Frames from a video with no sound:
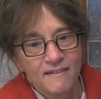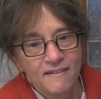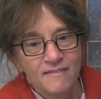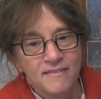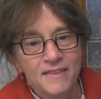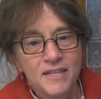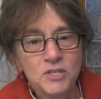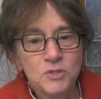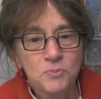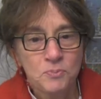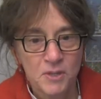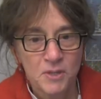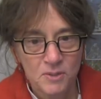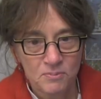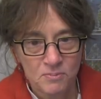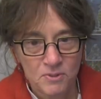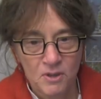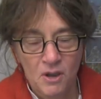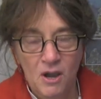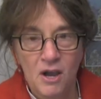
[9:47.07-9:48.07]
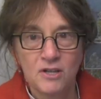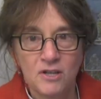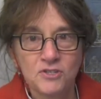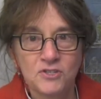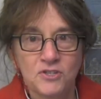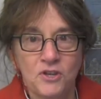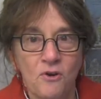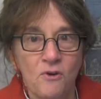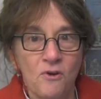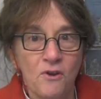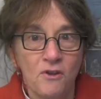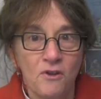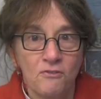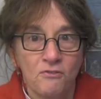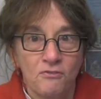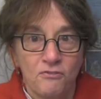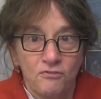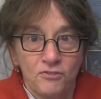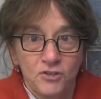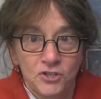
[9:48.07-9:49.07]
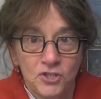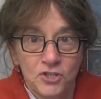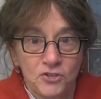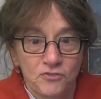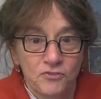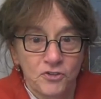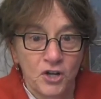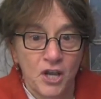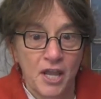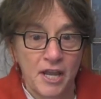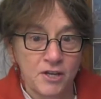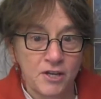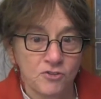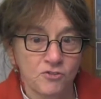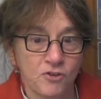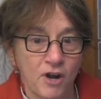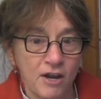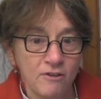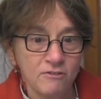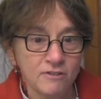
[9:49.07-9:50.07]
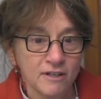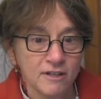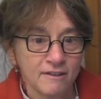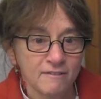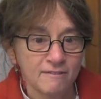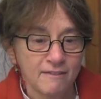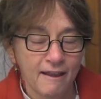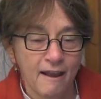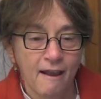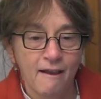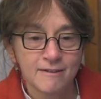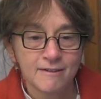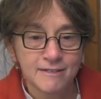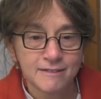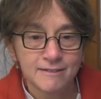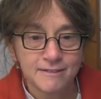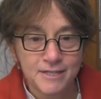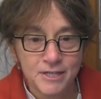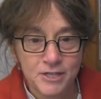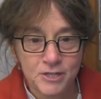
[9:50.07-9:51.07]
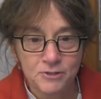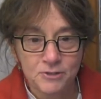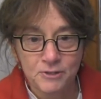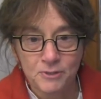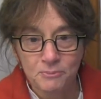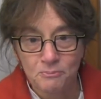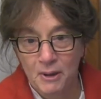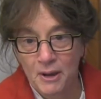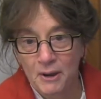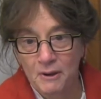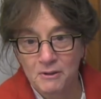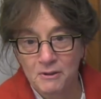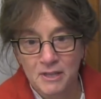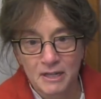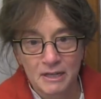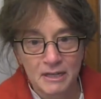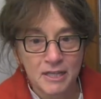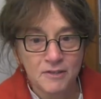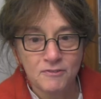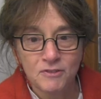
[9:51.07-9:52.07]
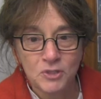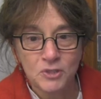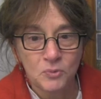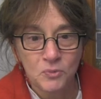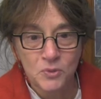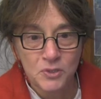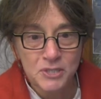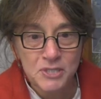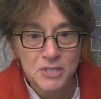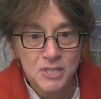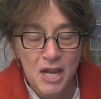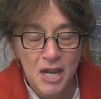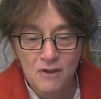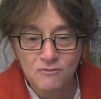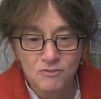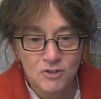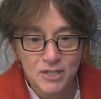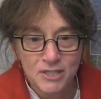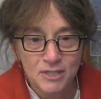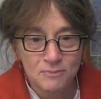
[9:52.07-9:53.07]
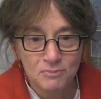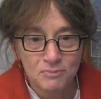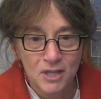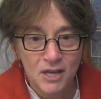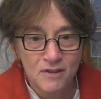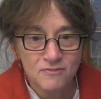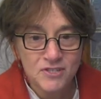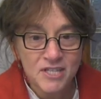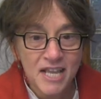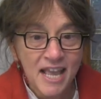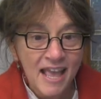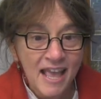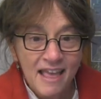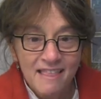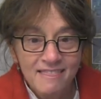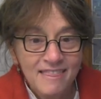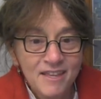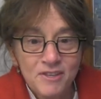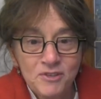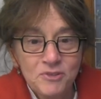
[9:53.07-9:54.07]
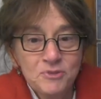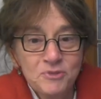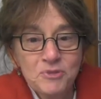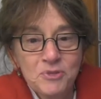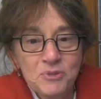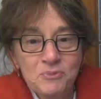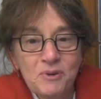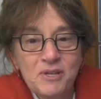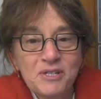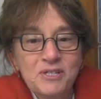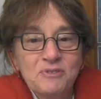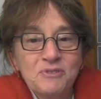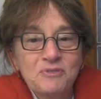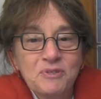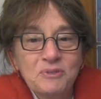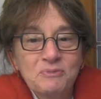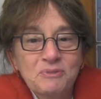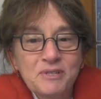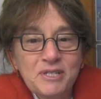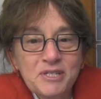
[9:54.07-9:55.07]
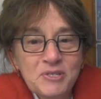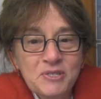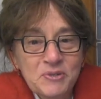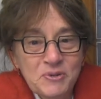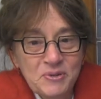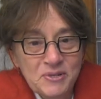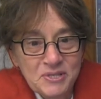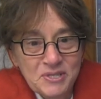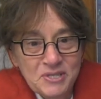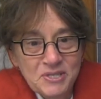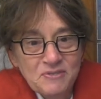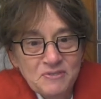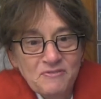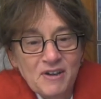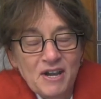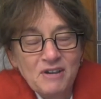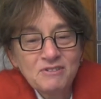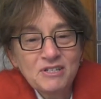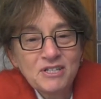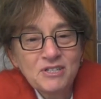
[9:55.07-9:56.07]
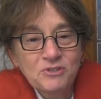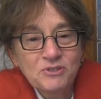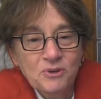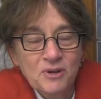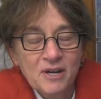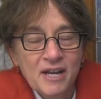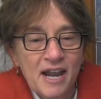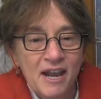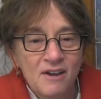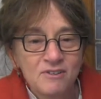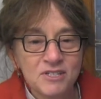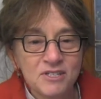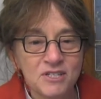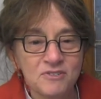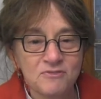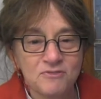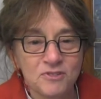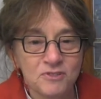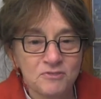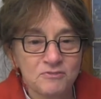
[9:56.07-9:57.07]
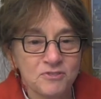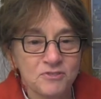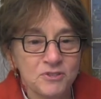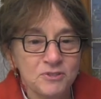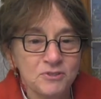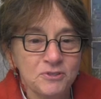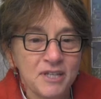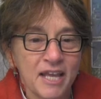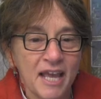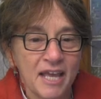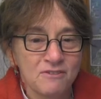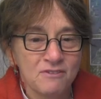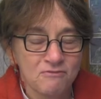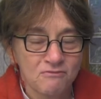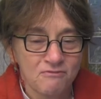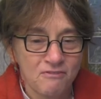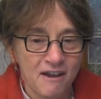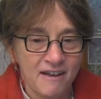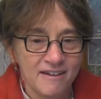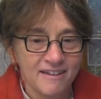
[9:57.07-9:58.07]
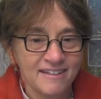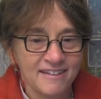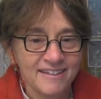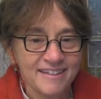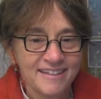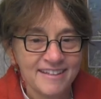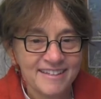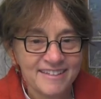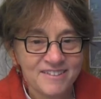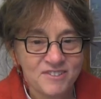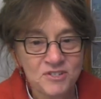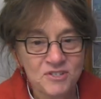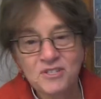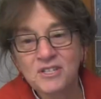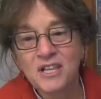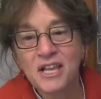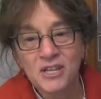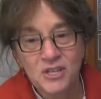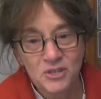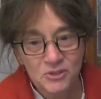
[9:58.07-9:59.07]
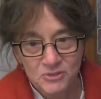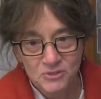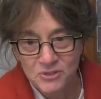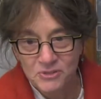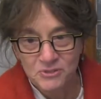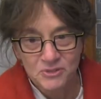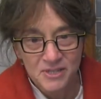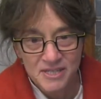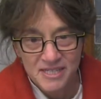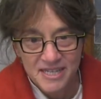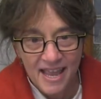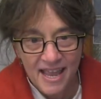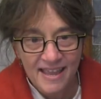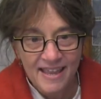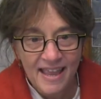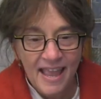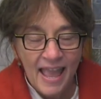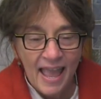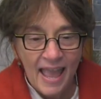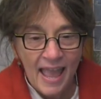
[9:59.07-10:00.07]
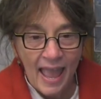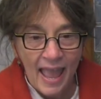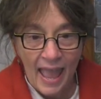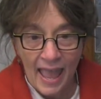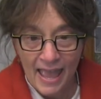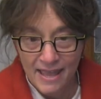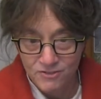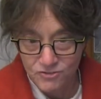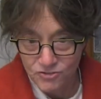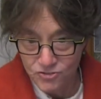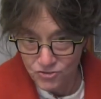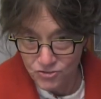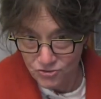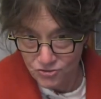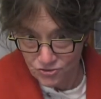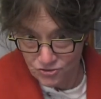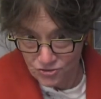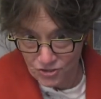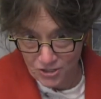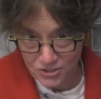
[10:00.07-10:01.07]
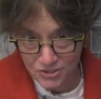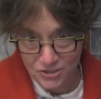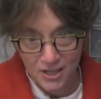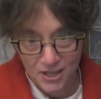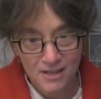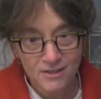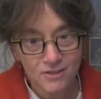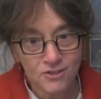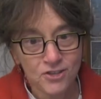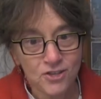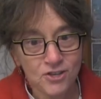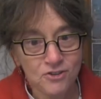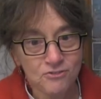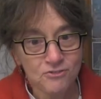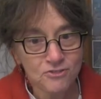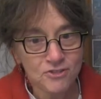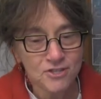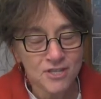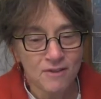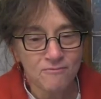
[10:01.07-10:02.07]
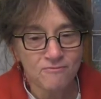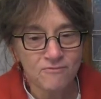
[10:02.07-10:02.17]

These people also fished for lake trout. They hunted deer and bear that live in the woods covering the bluffs. They used the wonderful resources found in Door County for food and fun, just like you do today. And Just like you, some